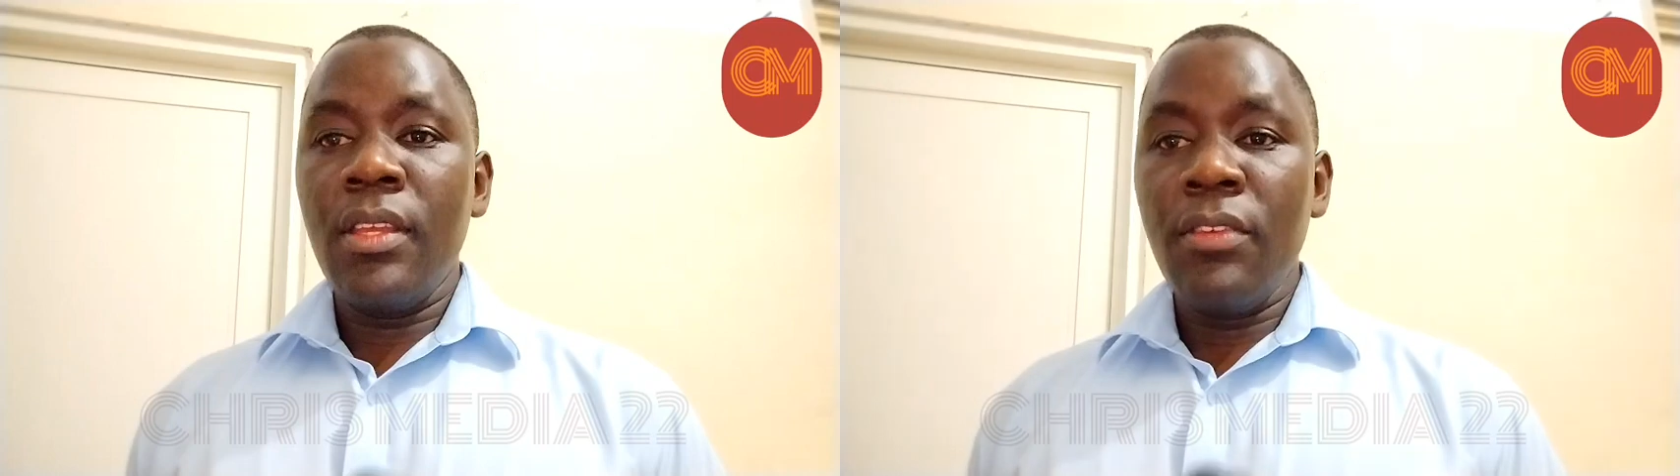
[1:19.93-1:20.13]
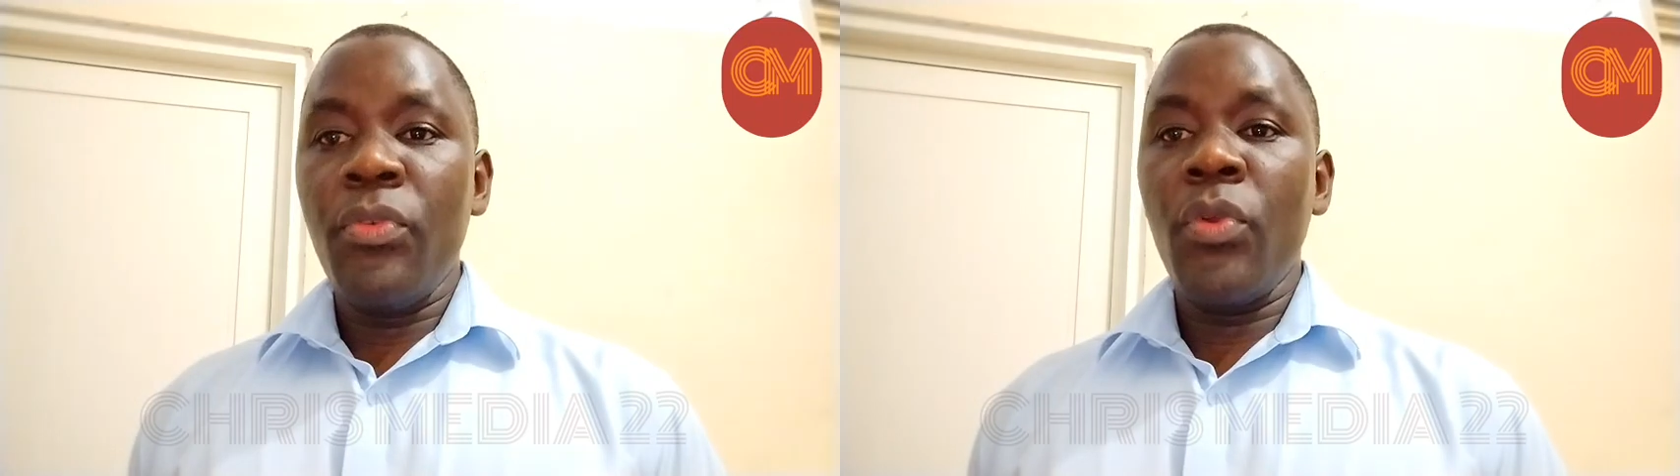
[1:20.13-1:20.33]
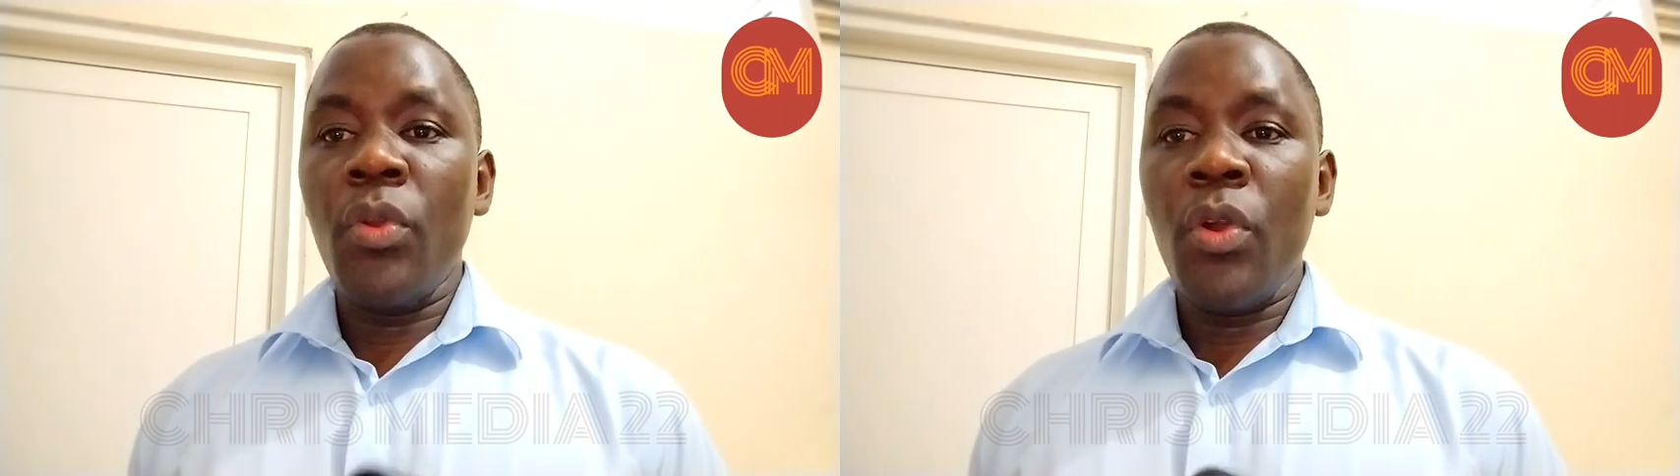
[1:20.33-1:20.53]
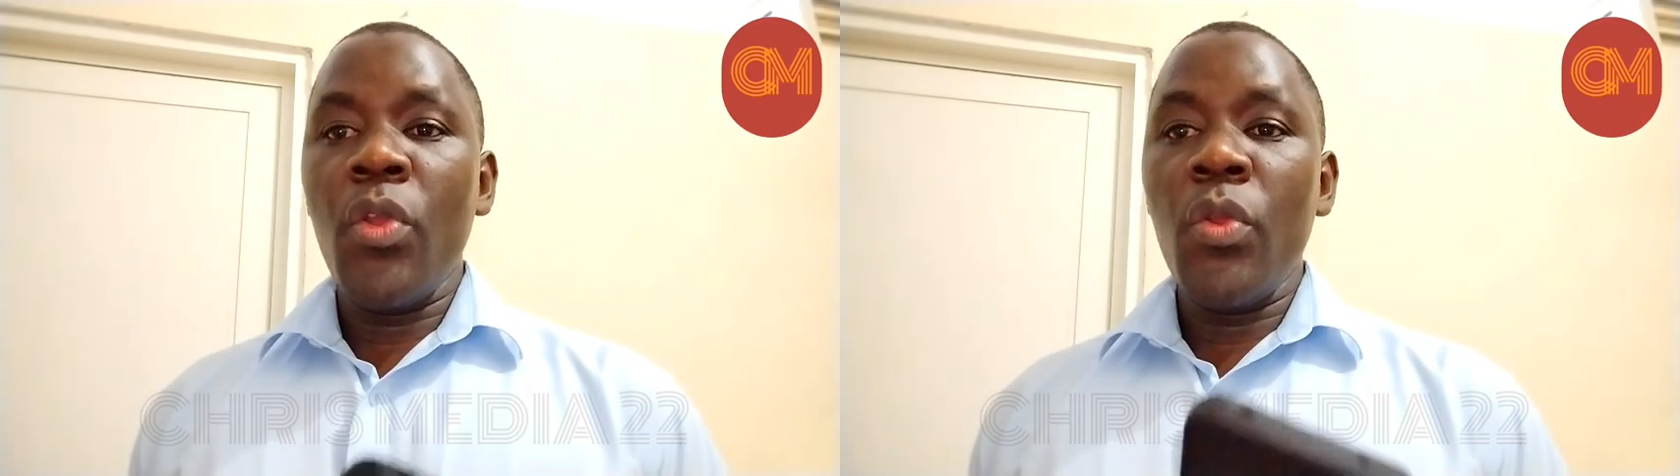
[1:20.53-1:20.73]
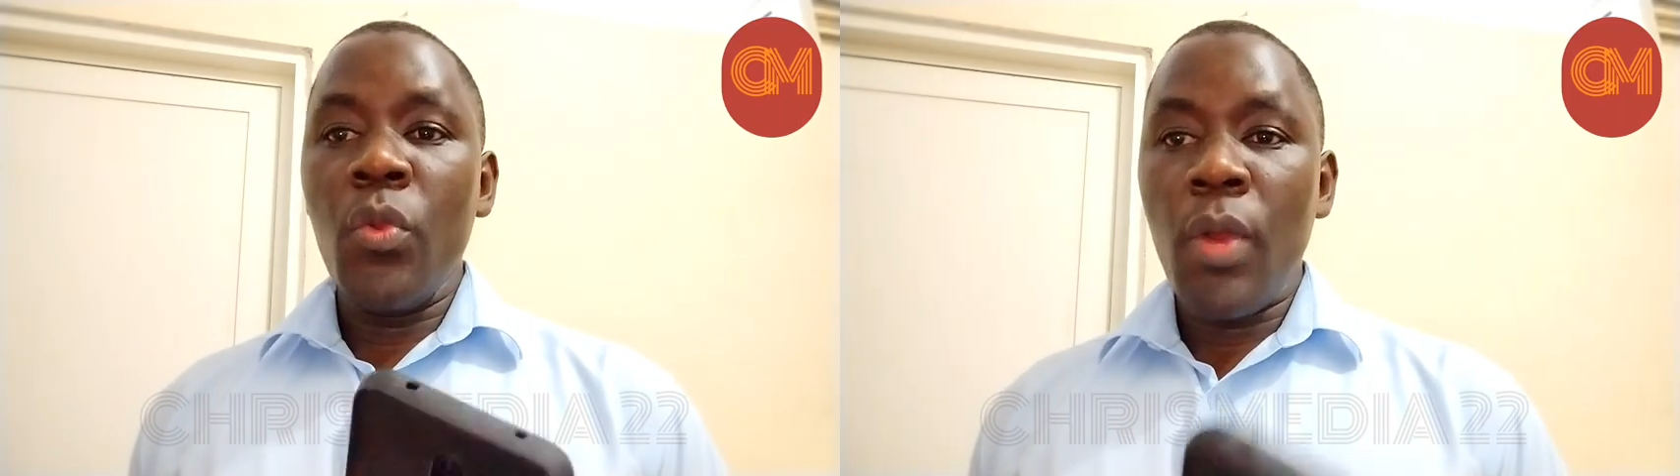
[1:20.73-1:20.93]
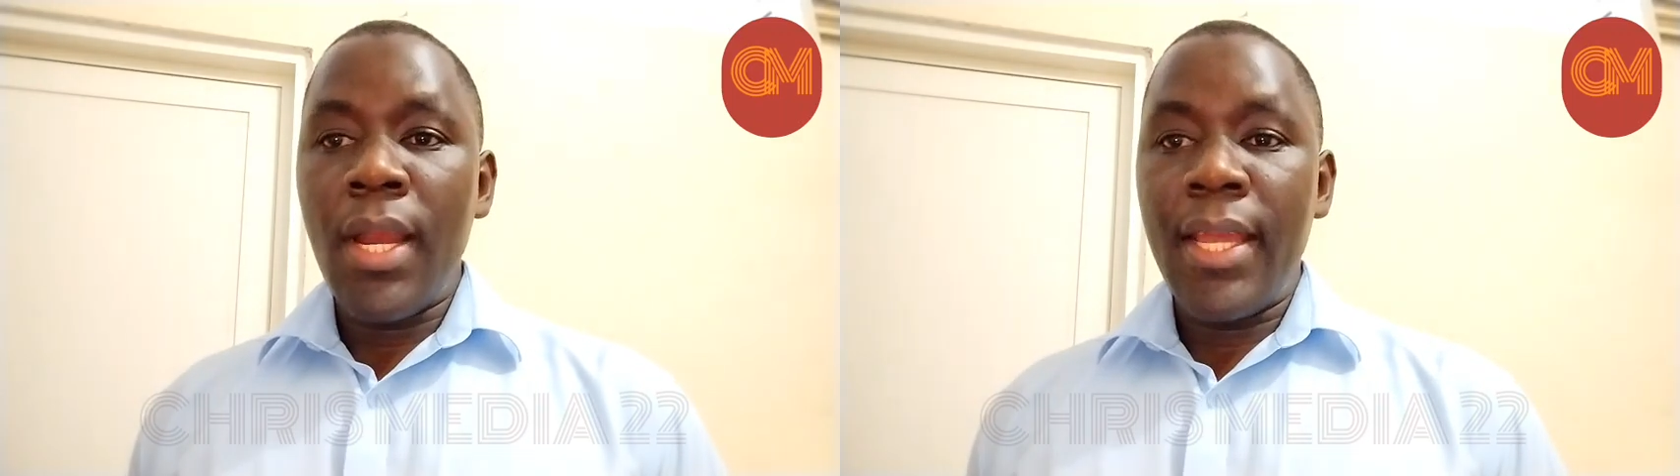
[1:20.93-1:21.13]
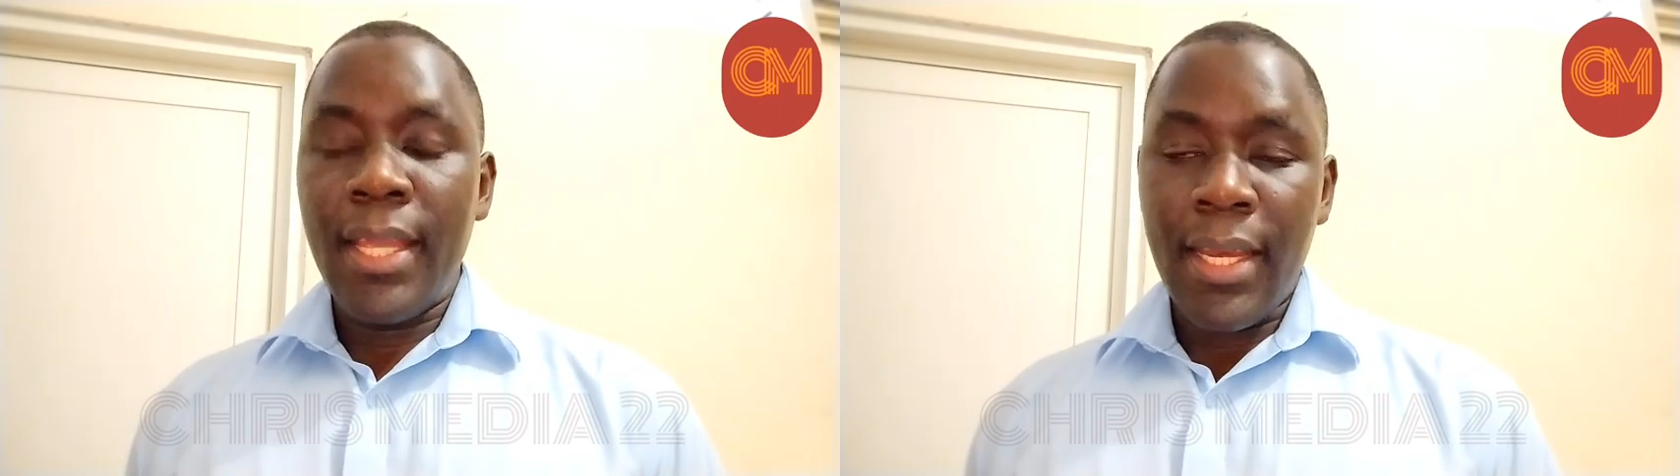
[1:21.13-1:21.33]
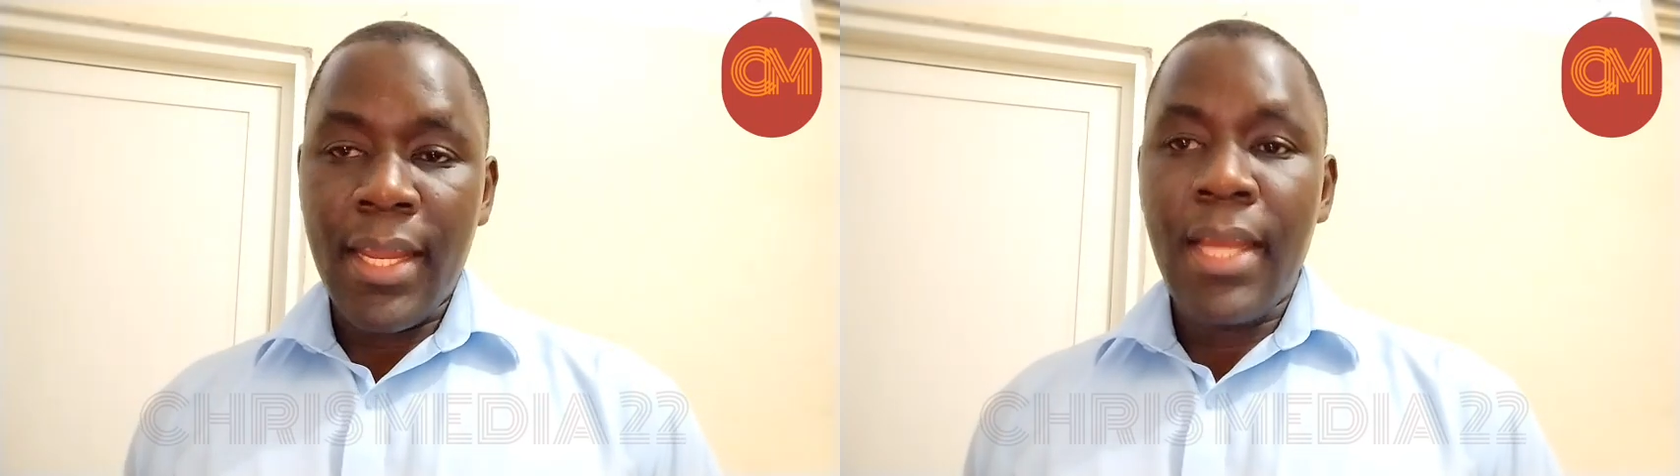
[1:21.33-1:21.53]
If you know you are
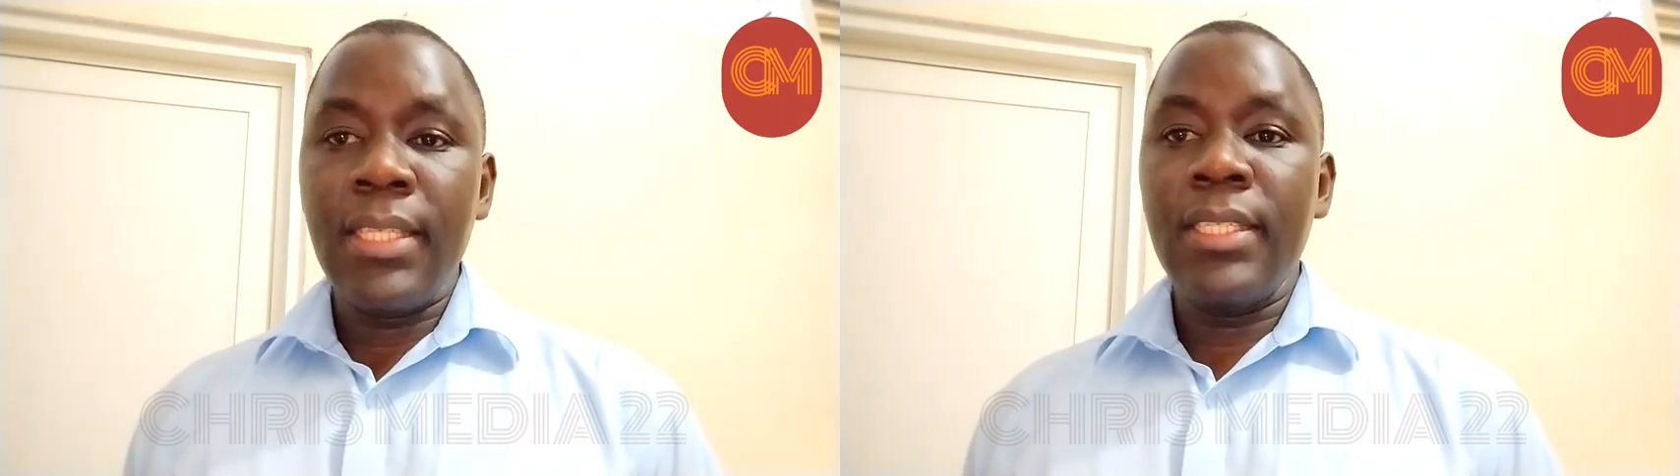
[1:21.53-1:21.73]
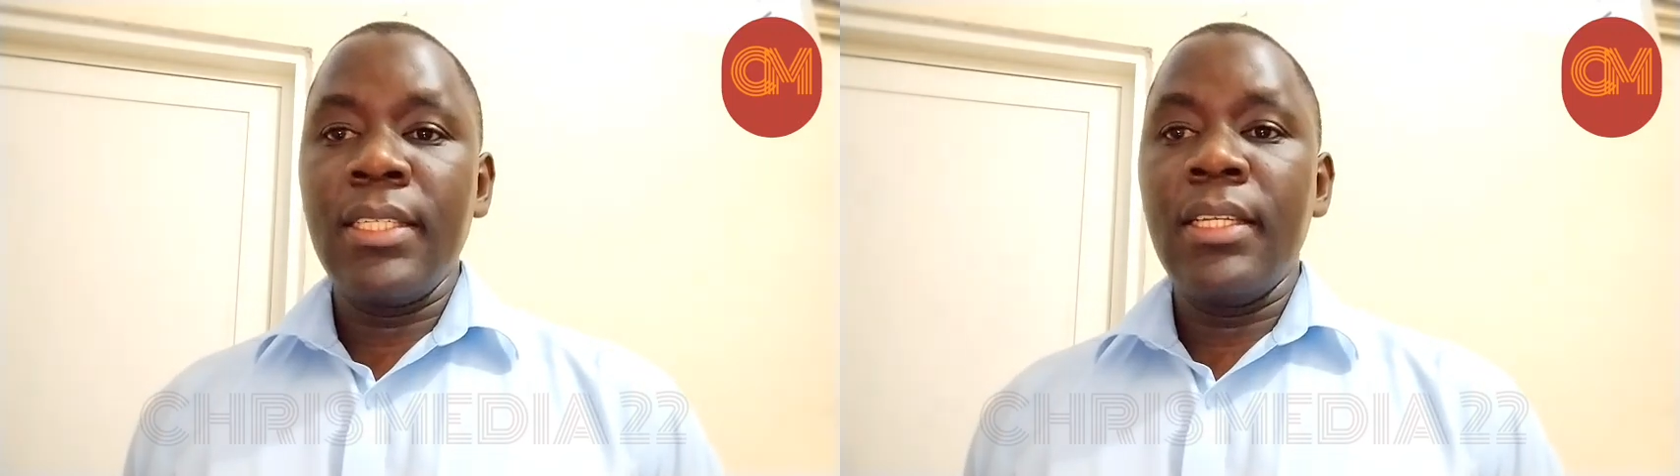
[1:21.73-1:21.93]
like that,